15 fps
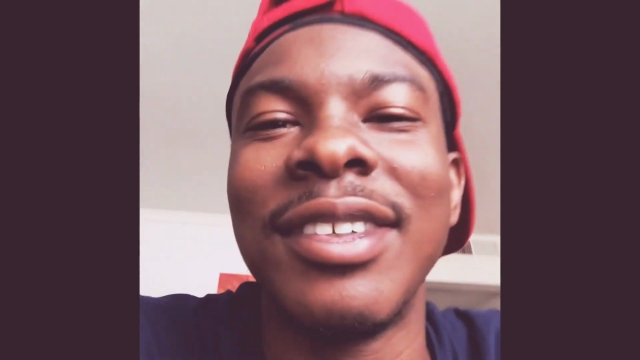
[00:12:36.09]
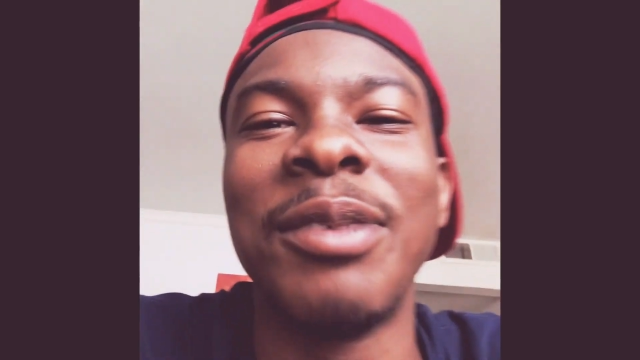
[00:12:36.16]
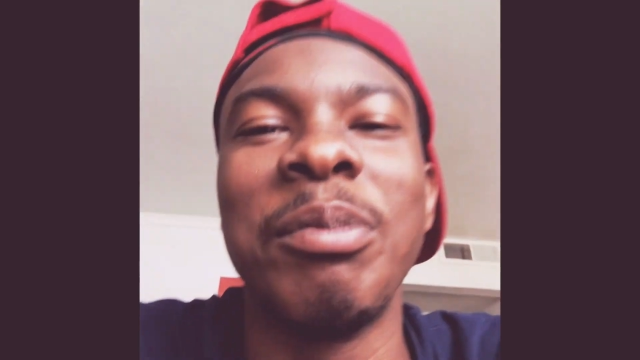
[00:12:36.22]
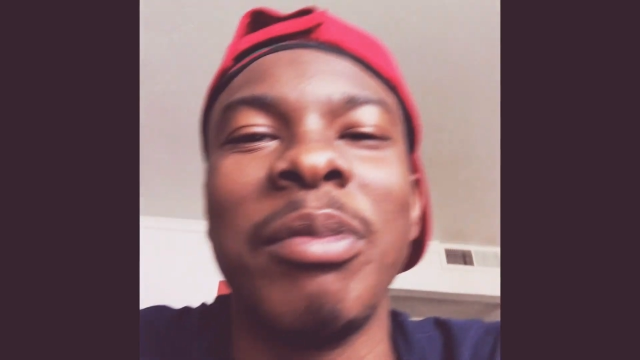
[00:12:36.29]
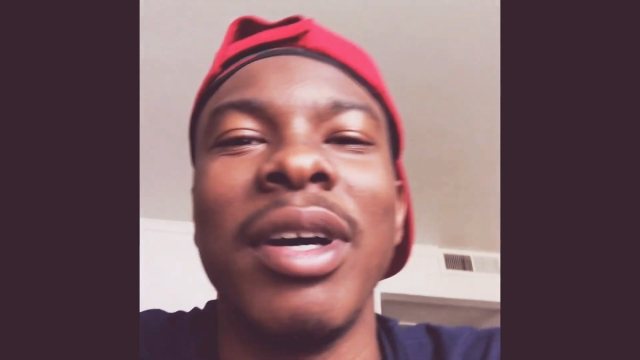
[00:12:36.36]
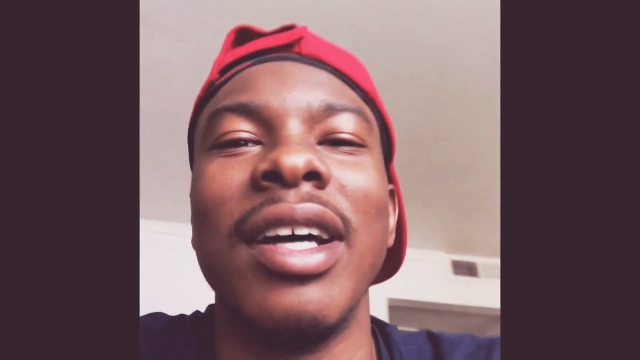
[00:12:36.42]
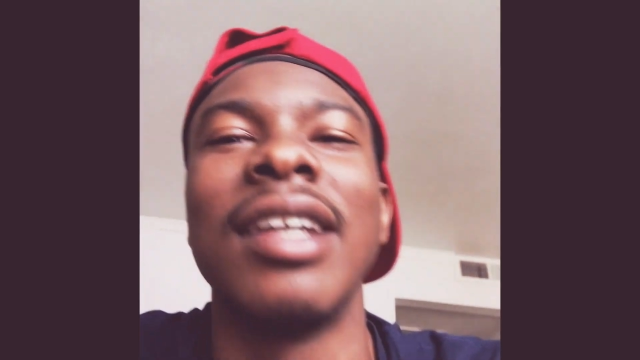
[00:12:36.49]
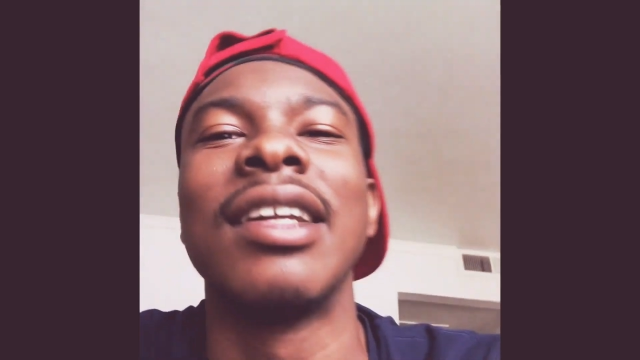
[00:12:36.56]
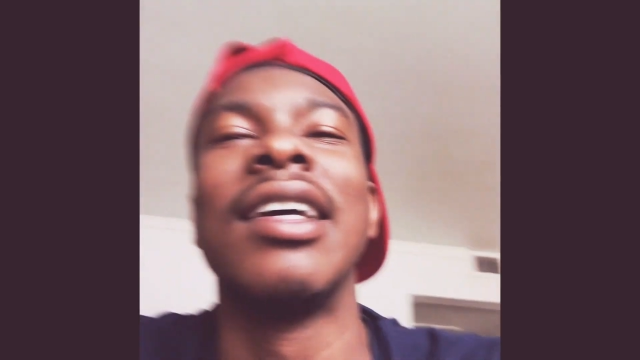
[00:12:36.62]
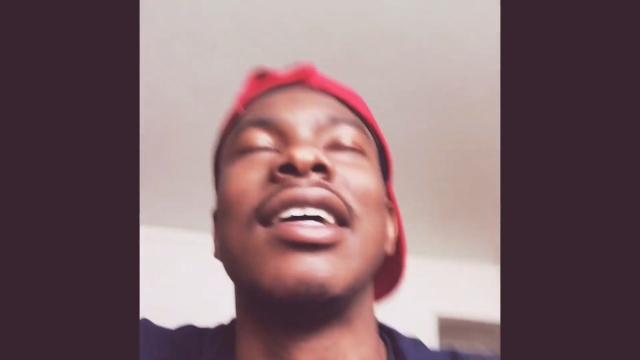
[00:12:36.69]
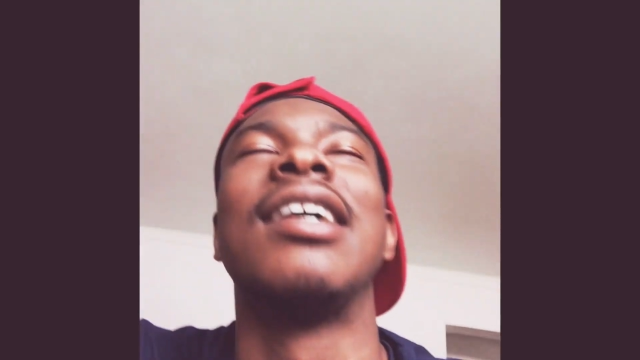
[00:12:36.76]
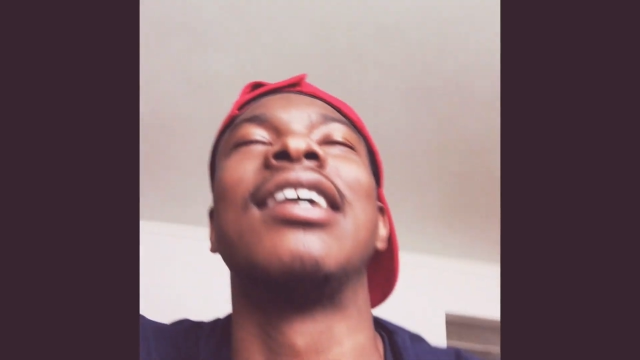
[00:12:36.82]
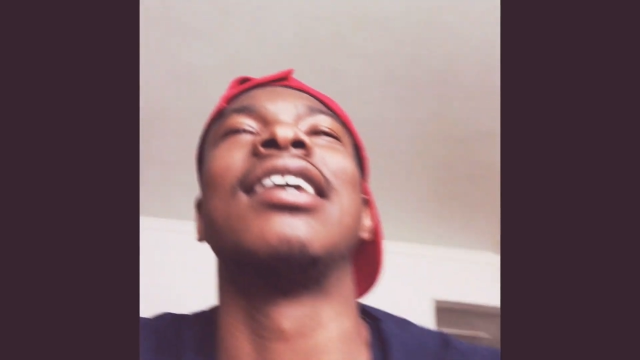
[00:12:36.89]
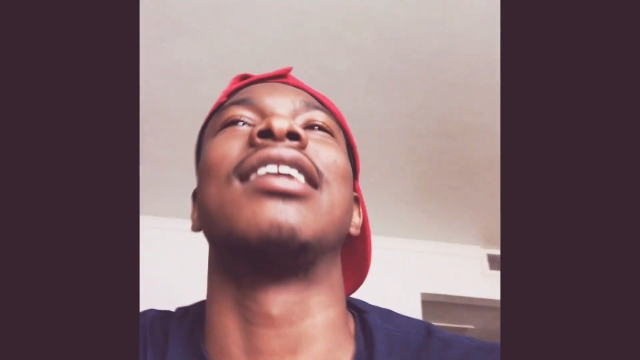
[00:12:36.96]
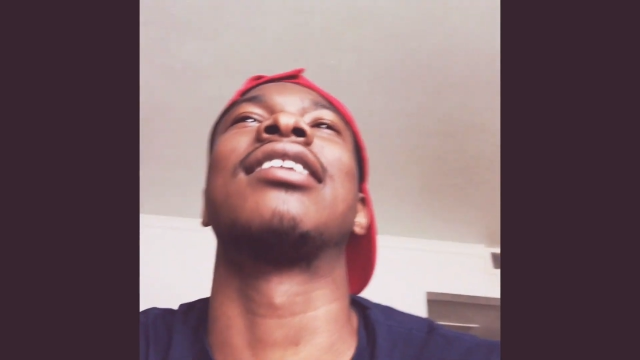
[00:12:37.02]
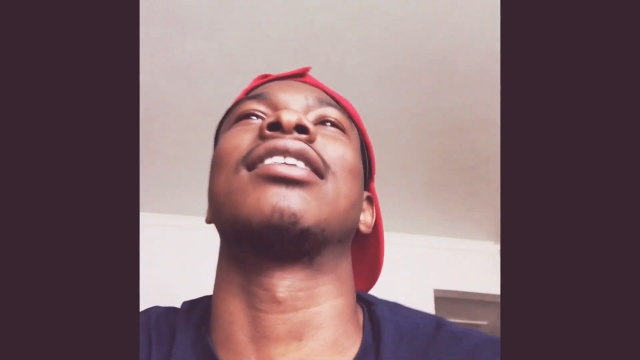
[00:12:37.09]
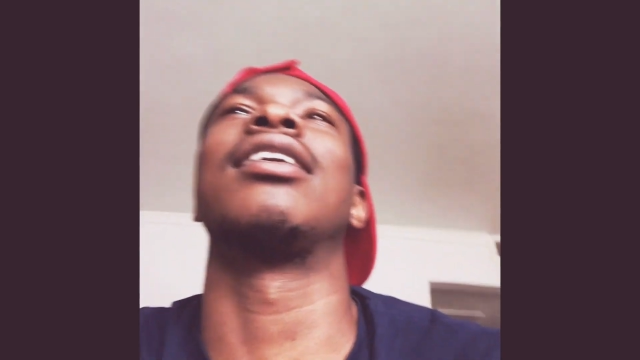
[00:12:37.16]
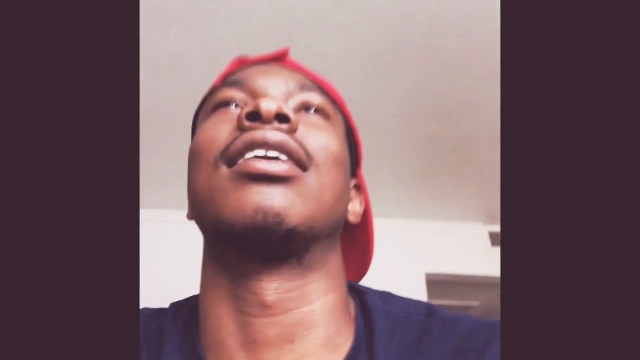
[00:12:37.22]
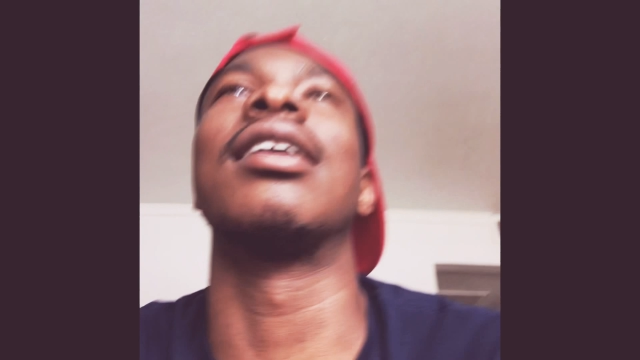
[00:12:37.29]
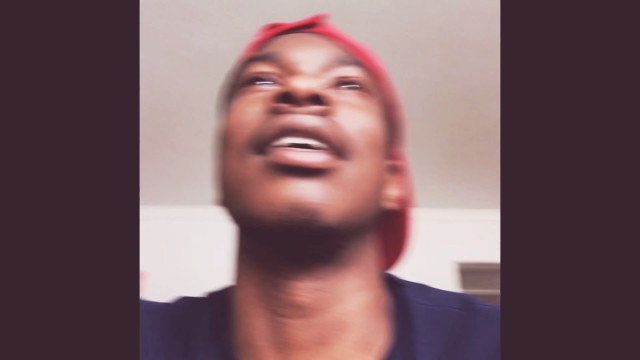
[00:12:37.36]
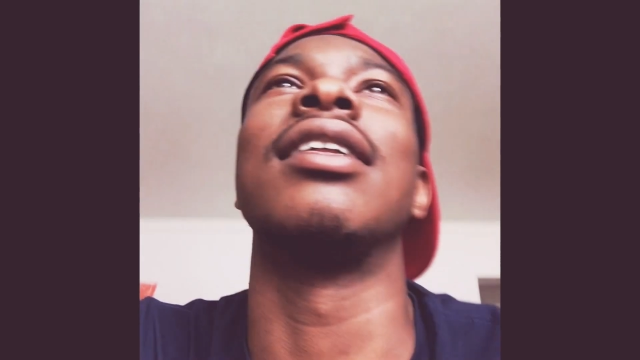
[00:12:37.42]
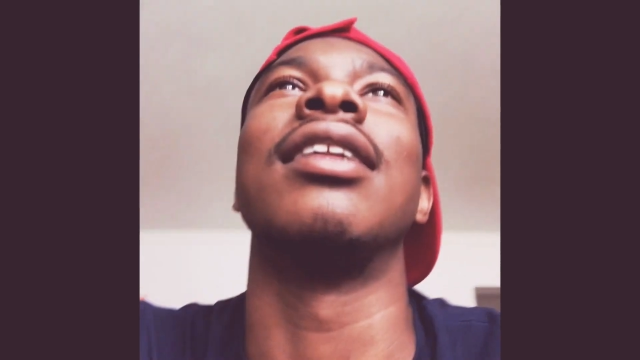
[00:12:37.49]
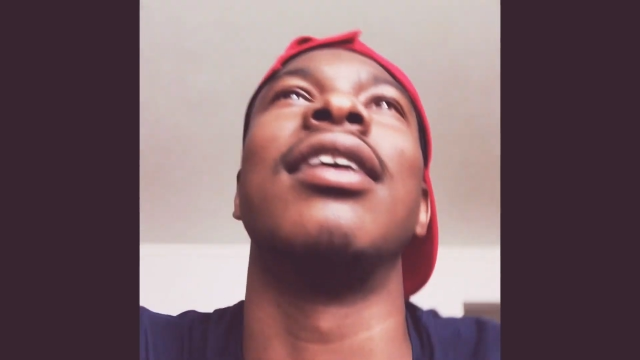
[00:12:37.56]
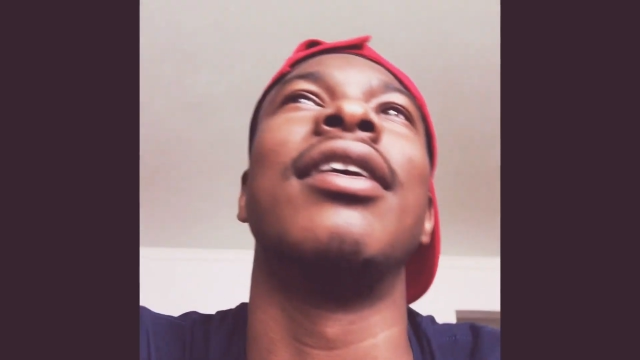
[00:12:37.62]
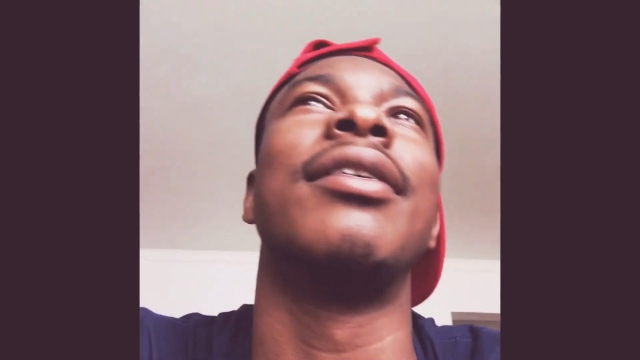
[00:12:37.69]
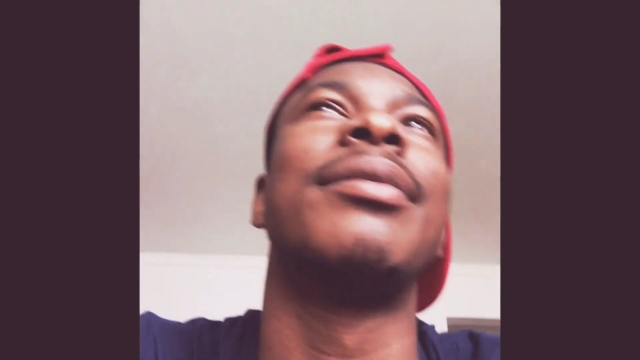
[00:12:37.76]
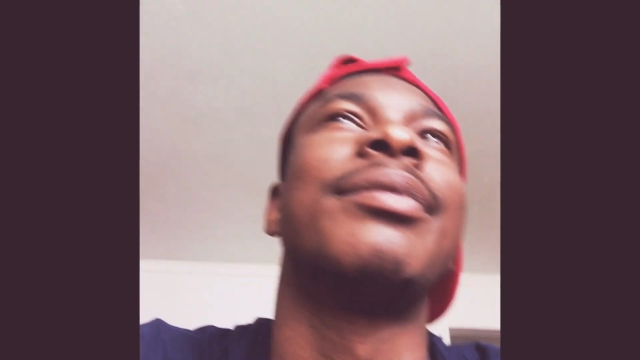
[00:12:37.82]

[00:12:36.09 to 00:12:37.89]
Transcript: But it's all good, though.